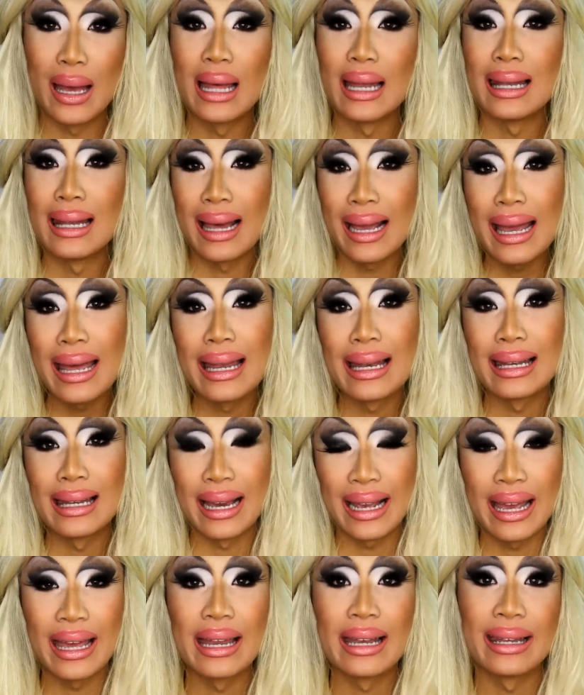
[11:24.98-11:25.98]
Like
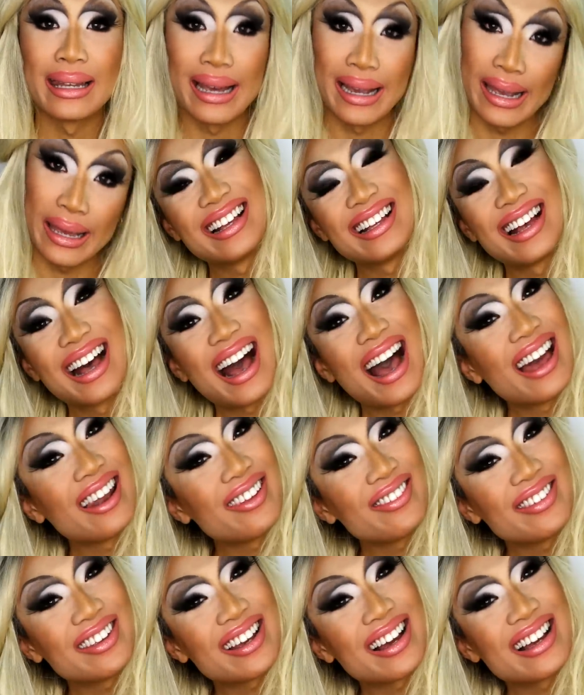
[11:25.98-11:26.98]
it. I
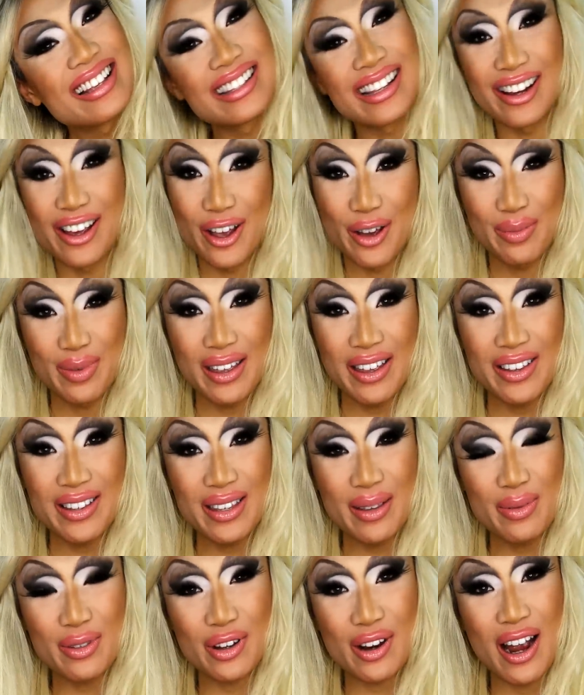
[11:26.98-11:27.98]
love you guys, and I hope that you
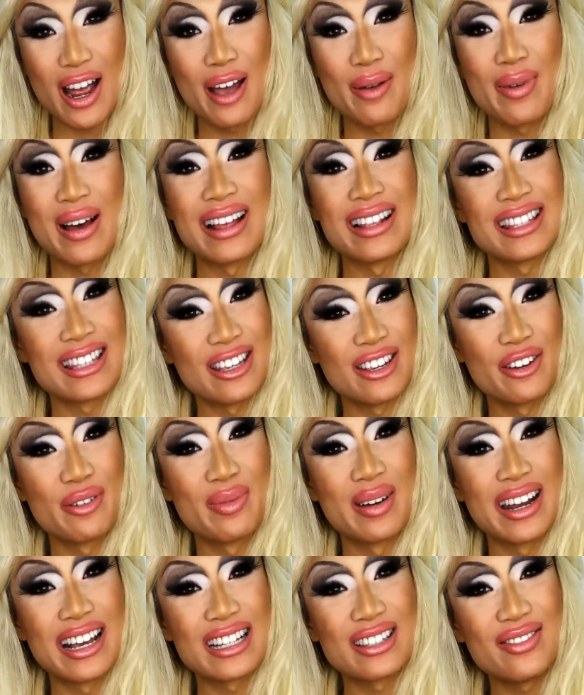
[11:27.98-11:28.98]
subscribe, and see you in
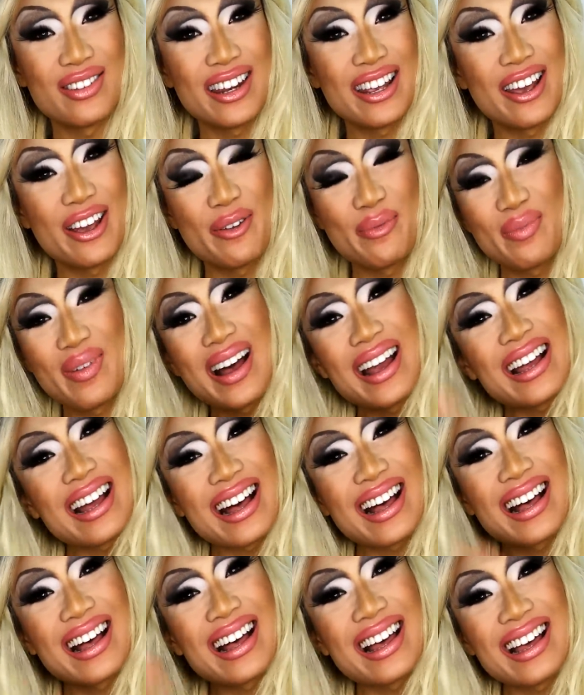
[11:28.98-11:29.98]
my next video. Bye
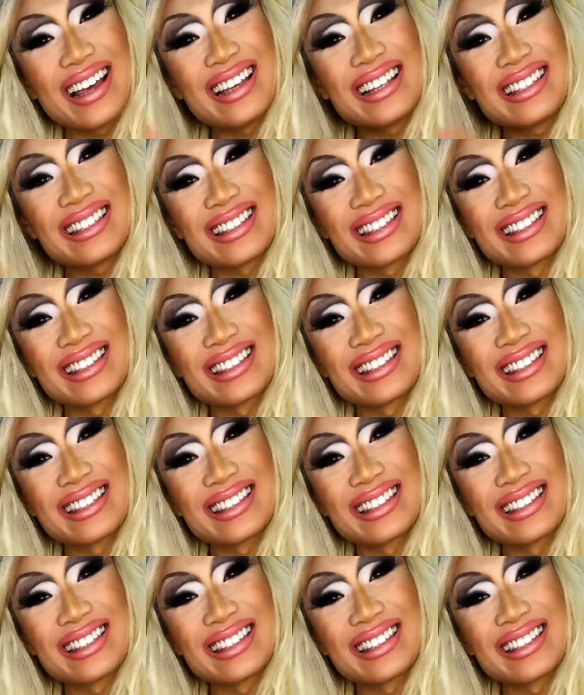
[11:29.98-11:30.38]
guys!